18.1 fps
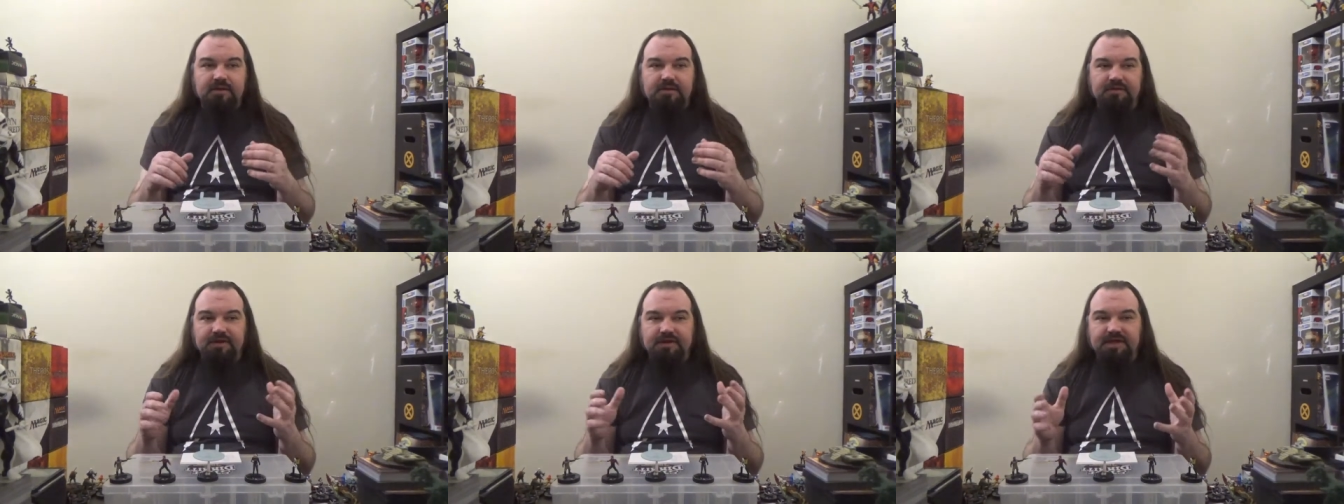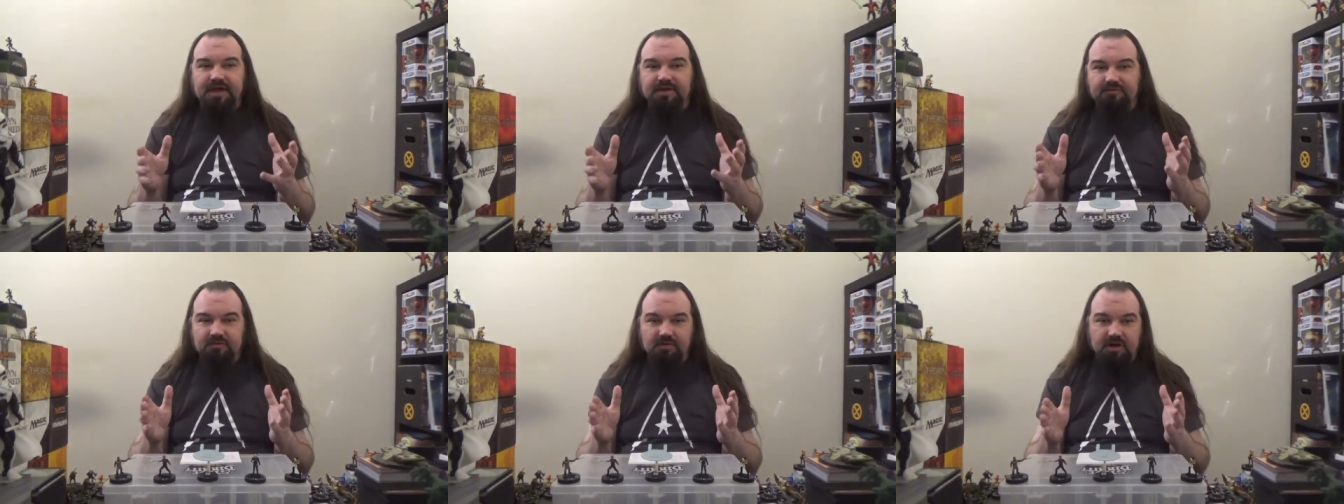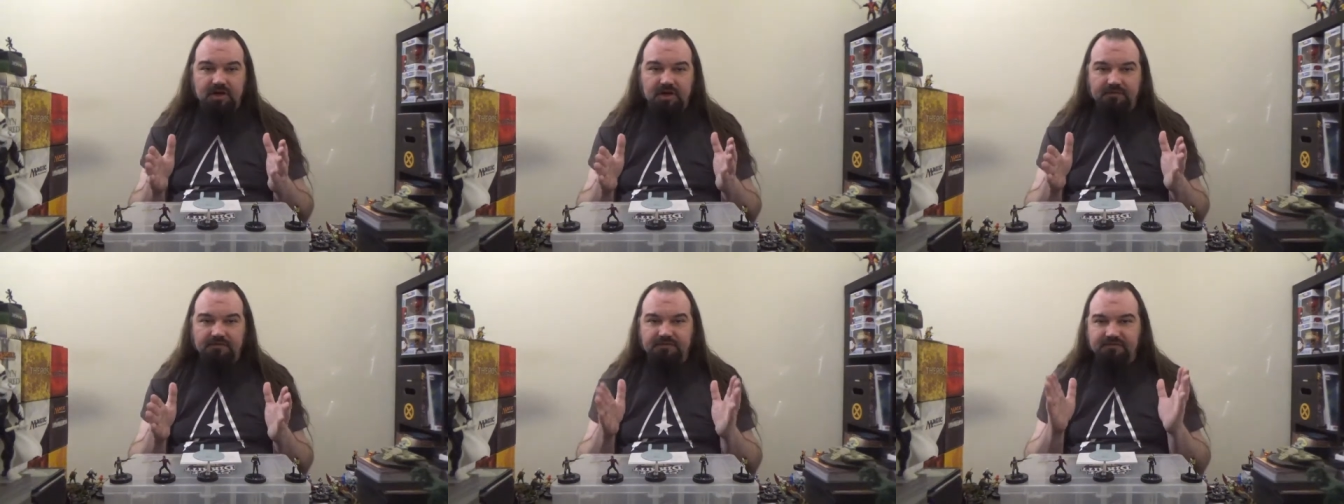the cover
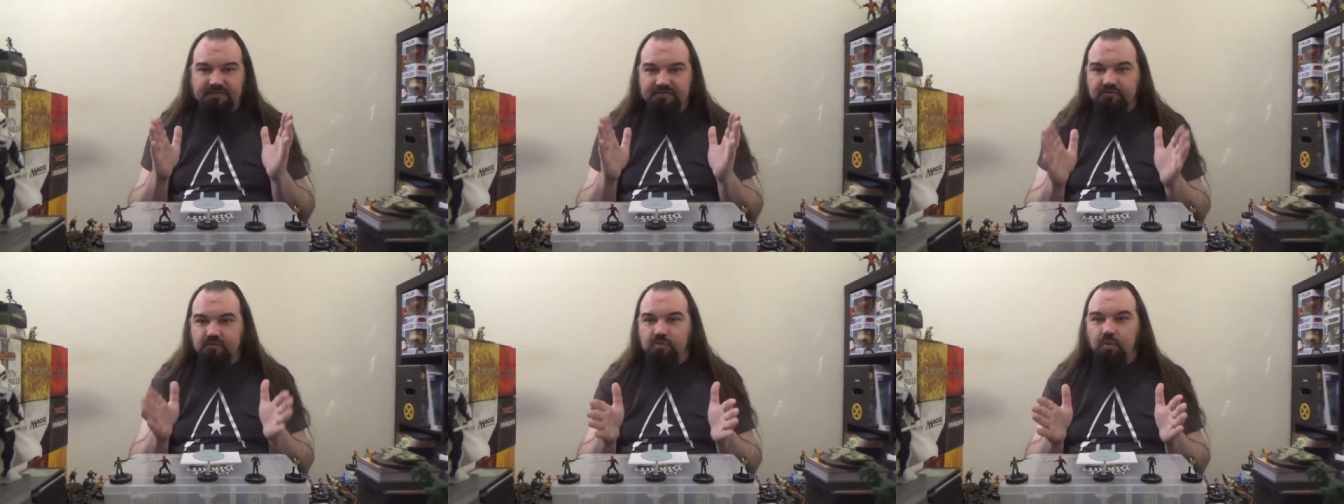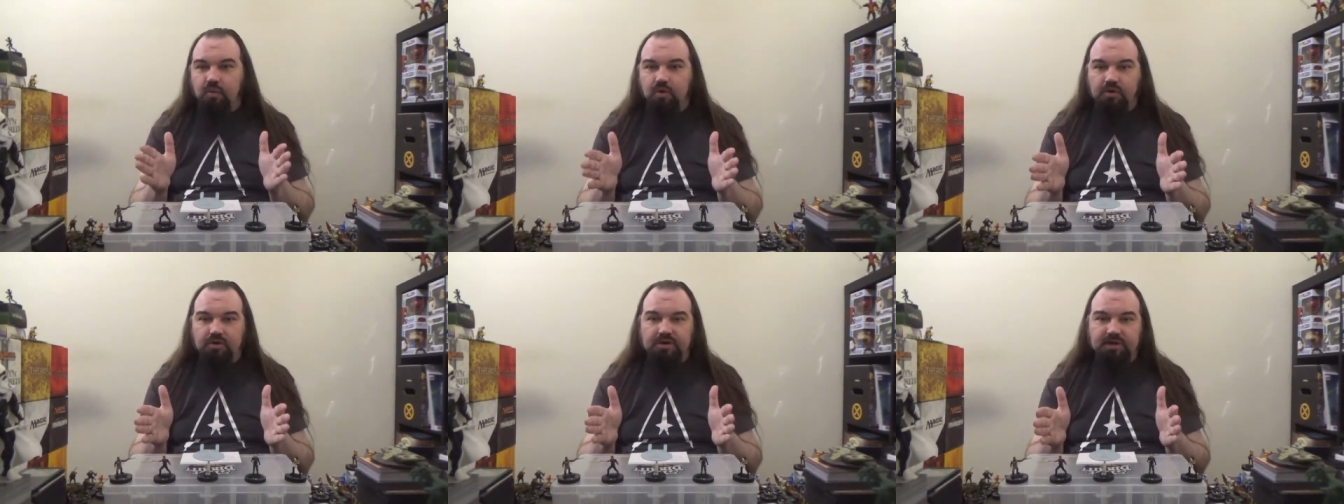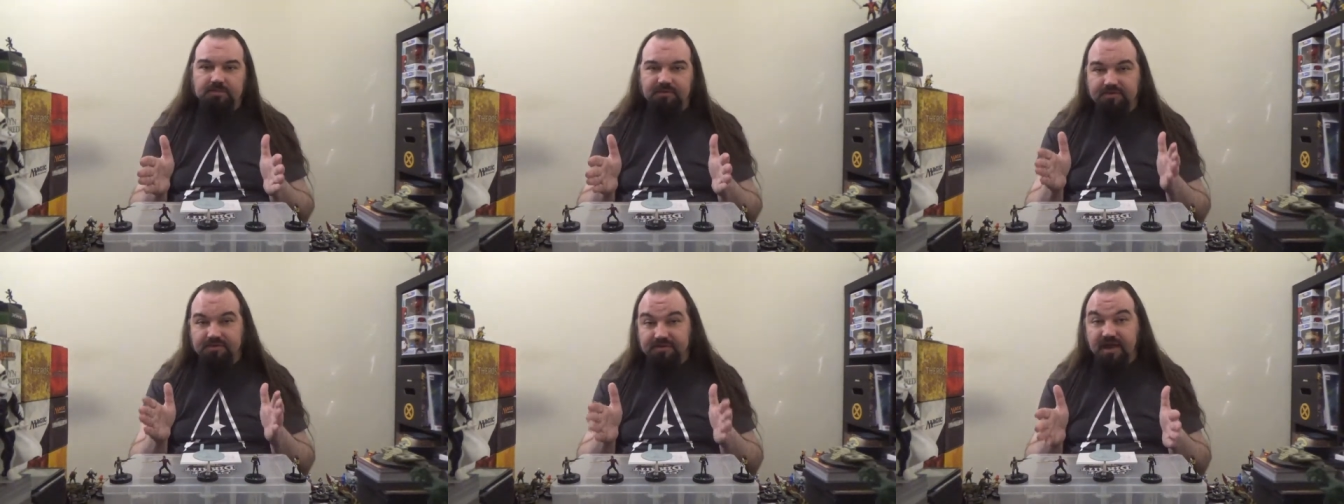of Civil War
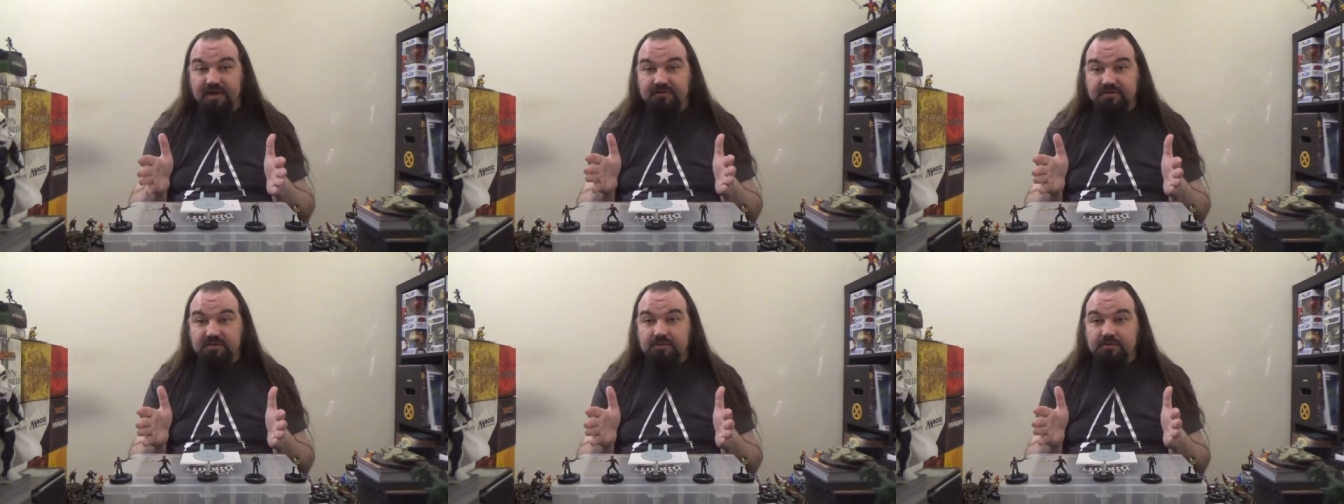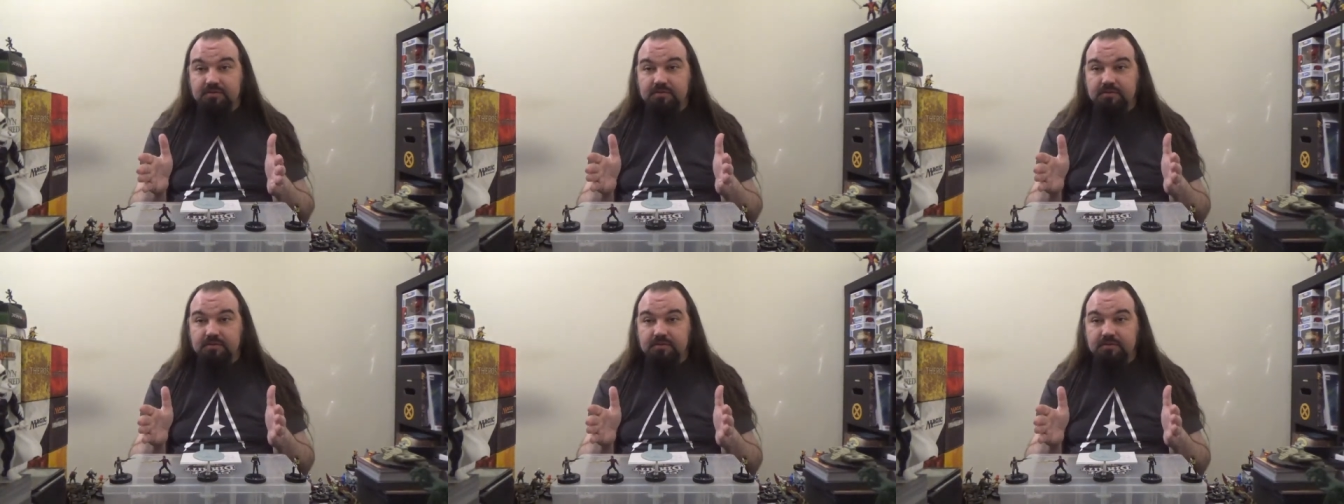number seven,